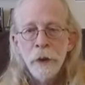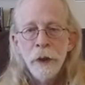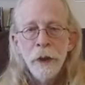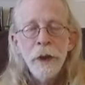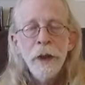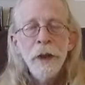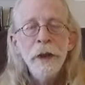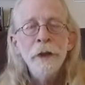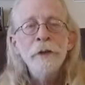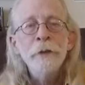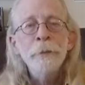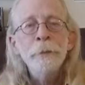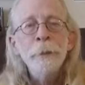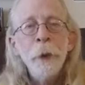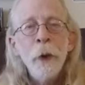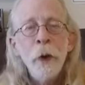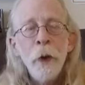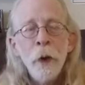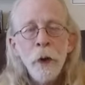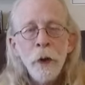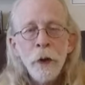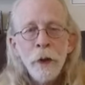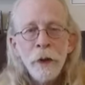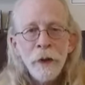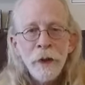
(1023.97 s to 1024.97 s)
It's
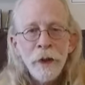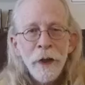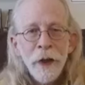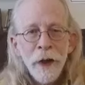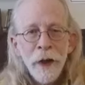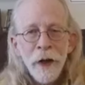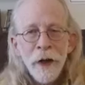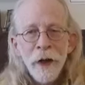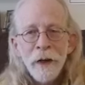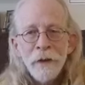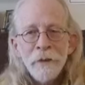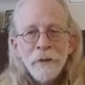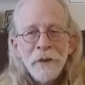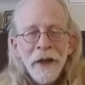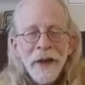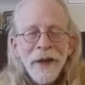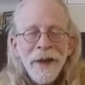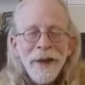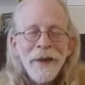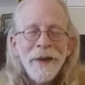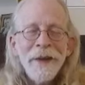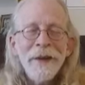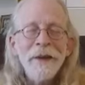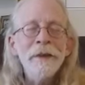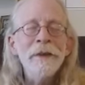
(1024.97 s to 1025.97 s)
part of a
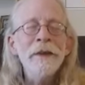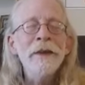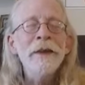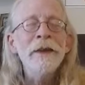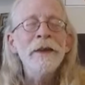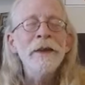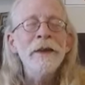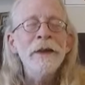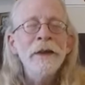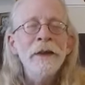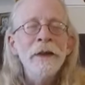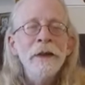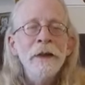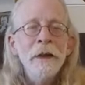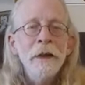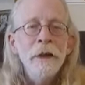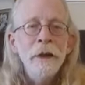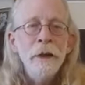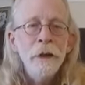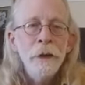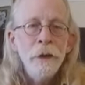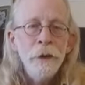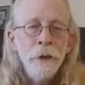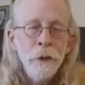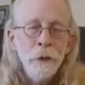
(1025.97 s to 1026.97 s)
healthy
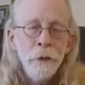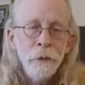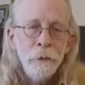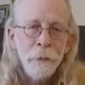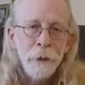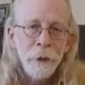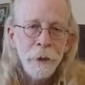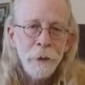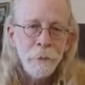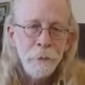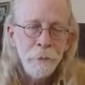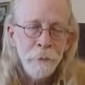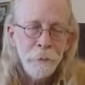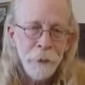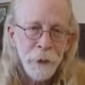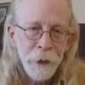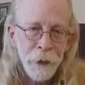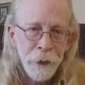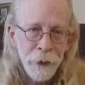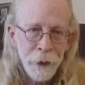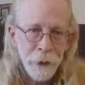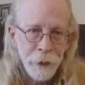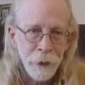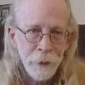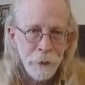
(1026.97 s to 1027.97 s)
human
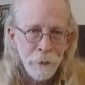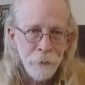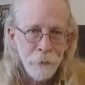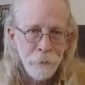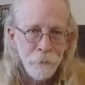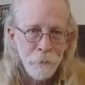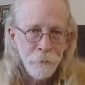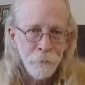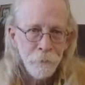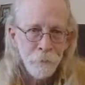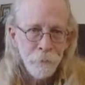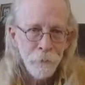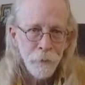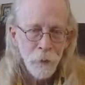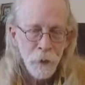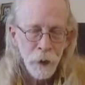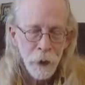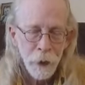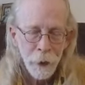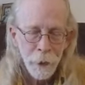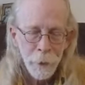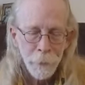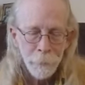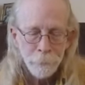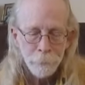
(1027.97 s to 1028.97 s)
being.
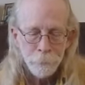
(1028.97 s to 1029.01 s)
Okay?